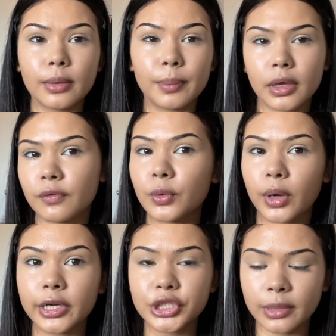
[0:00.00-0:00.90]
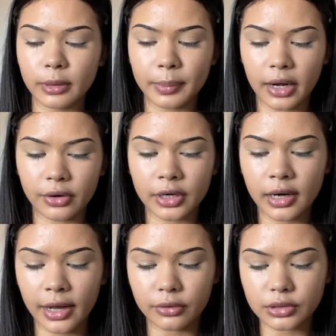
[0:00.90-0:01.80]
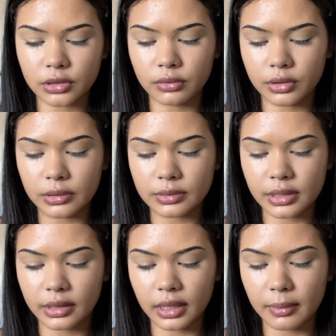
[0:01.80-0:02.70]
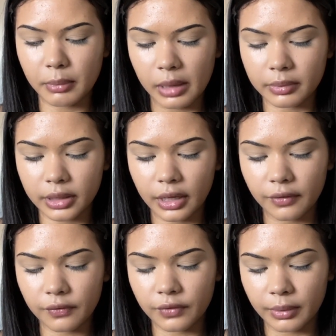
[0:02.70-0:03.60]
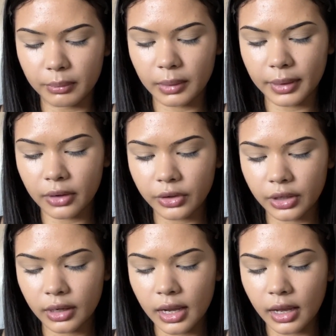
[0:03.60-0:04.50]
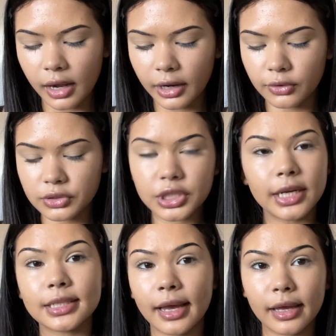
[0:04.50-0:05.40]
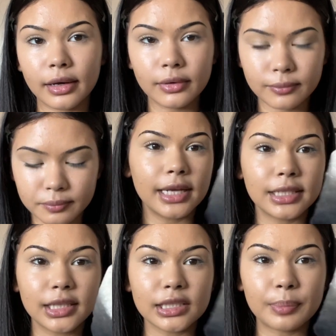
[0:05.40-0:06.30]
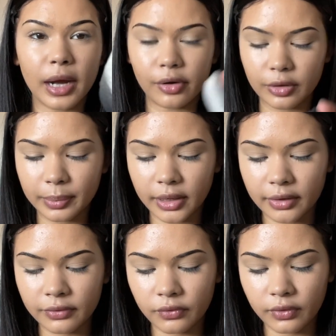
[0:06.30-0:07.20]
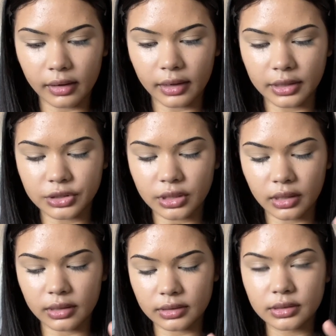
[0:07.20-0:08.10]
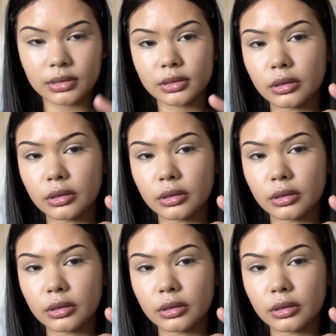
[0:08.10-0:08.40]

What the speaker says: But if you want a cheaper powder, I also use the Maybelline Fit Me powder, and I use shade 10. I take this powder puff and I just